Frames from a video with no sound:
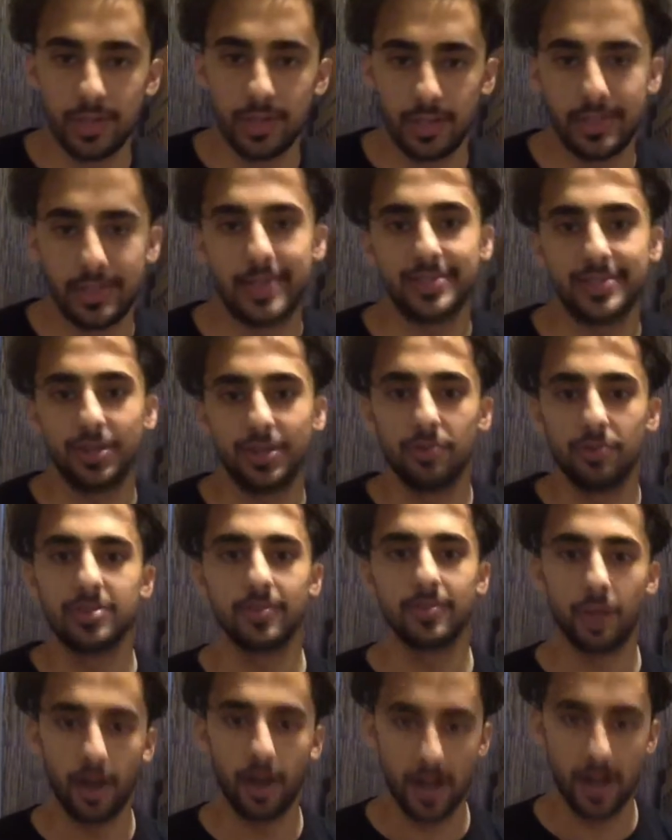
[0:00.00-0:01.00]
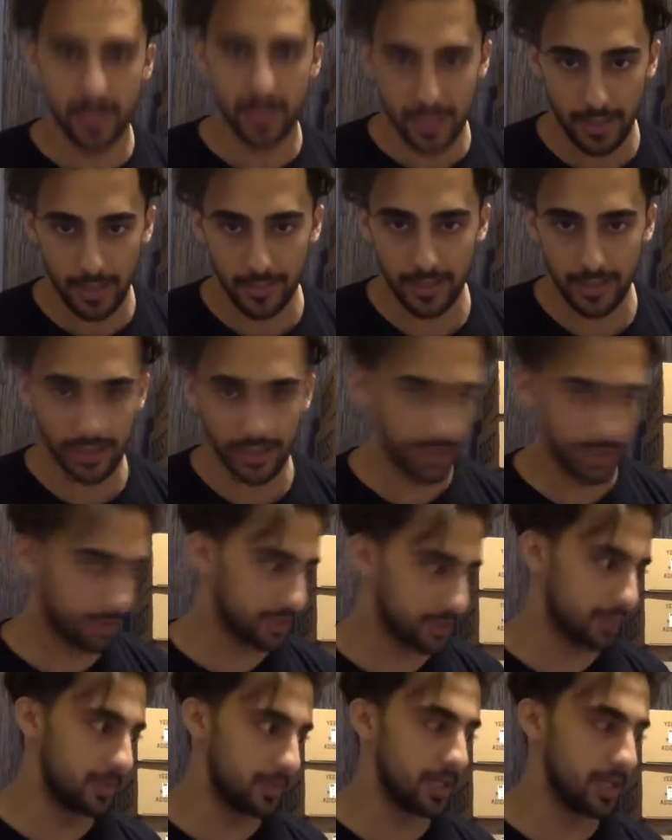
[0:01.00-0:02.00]
because I sold some concepts, I
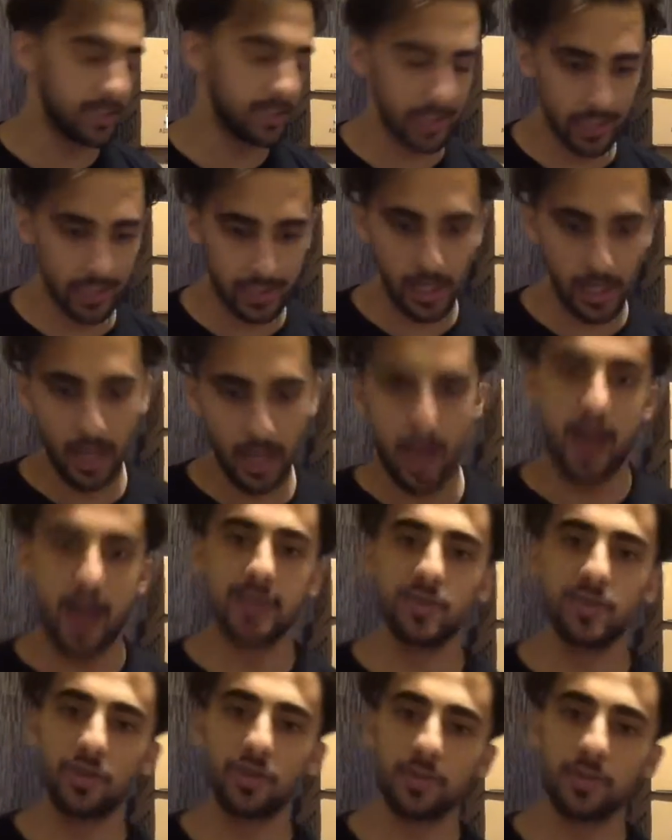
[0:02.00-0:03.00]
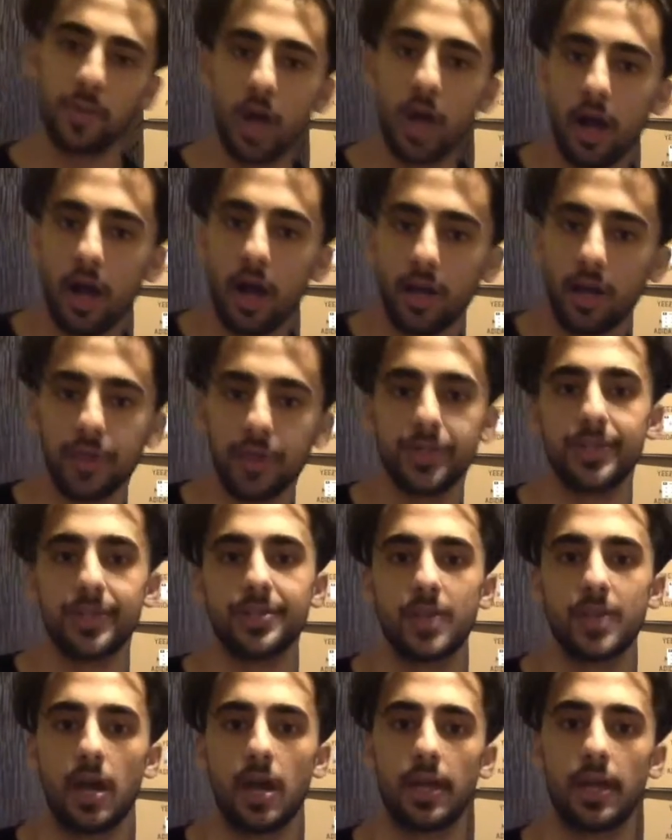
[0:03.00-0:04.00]
sold some Yeezys, I sold some Concords on
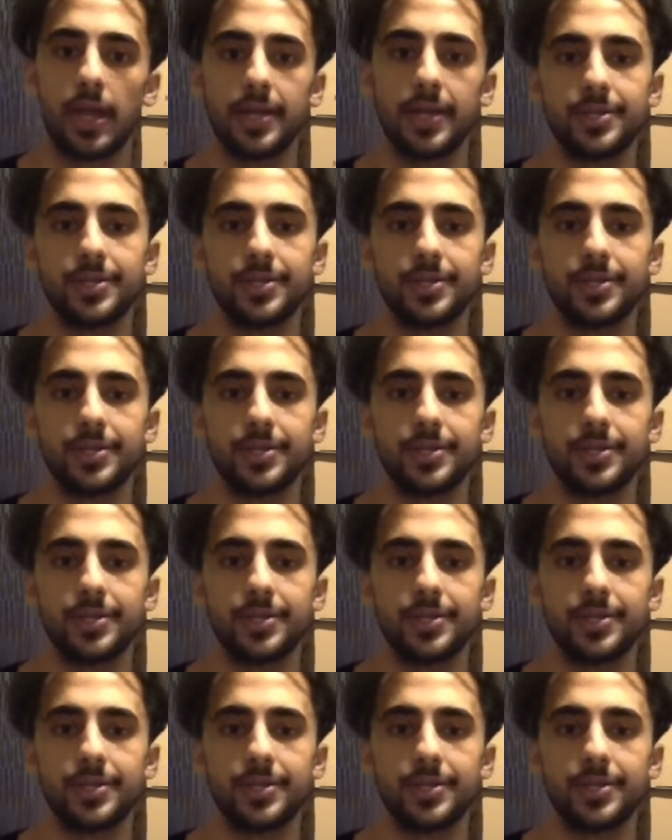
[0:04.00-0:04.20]
StockX.